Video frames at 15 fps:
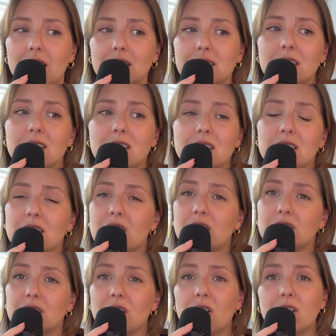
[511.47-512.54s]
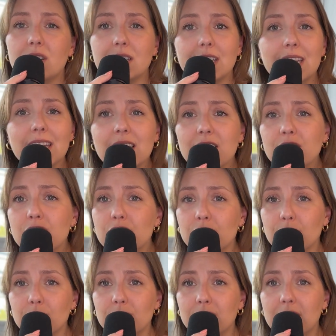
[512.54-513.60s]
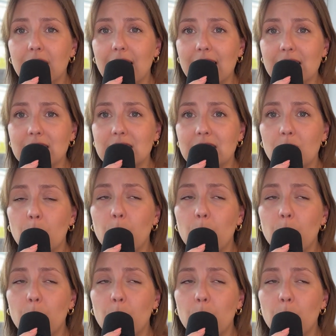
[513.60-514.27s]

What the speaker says: this is not the only issue, guys.